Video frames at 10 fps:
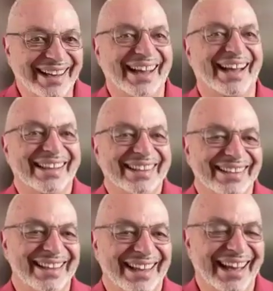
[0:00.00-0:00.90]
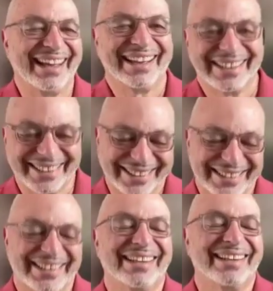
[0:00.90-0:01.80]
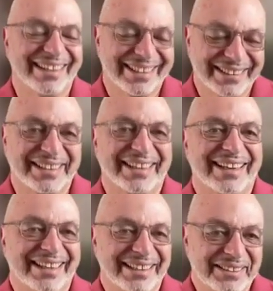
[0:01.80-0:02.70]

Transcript: official mayor's office, which